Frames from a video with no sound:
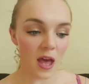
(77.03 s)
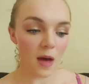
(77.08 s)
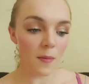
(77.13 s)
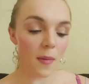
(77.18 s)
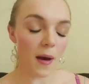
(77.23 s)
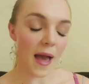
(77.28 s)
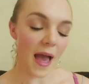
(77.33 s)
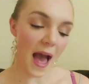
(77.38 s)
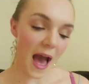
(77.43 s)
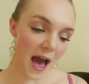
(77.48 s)

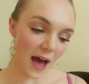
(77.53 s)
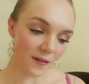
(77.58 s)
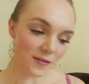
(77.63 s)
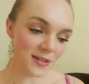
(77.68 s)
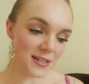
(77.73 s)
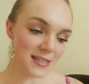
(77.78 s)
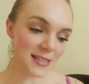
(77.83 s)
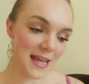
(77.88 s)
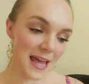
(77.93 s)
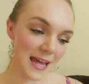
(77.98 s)
But I have
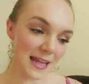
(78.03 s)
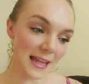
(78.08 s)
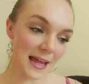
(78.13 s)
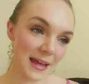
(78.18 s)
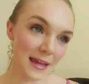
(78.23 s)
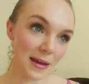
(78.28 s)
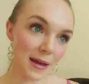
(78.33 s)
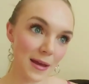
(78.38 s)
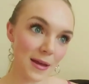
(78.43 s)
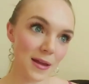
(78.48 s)
to say,
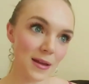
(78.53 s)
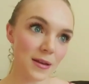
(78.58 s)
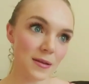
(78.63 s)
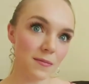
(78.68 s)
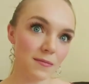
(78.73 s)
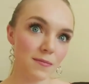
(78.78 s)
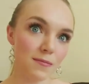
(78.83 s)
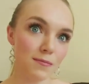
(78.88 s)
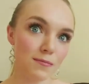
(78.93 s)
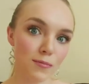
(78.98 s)
like, in
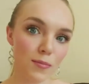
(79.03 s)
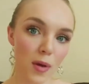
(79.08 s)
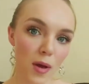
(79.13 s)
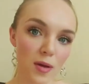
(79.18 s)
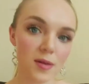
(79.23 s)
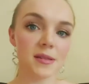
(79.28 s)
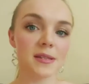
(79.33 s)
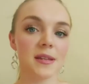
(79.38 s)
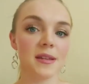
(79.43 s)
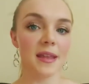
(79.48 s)

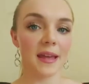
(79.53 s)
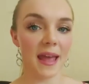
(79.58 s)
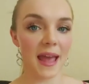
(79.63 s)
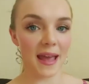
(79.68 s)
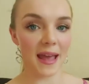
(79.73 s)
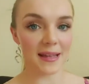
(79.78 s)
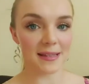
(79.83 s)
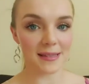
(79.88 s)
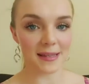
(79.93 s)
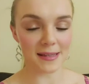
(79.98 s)
most of the
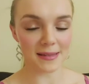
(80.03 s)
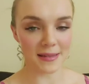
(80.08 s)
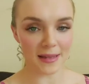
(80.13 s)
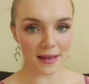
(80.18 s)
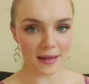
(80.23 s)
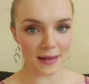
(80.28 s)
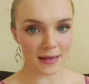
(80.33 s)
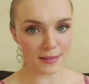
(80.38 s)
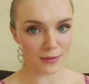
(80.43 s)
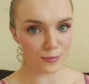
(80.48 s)
cases
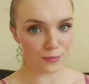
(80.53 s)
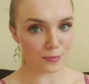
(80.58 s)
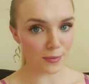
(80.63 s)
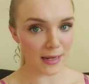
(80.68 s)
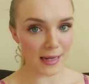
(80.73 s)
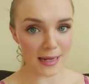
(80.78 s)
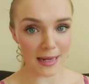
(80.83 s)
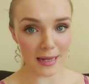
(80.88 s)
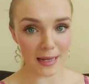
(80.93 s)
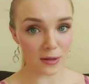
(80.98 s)
that is
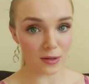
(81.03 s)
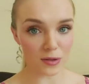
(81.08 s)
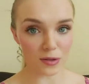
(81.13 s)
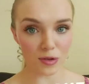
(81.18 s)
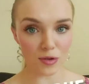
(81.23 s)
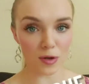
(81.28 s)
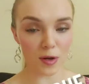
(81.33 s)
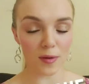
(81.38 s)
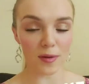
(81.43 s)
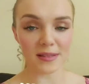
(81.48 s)
really untrue,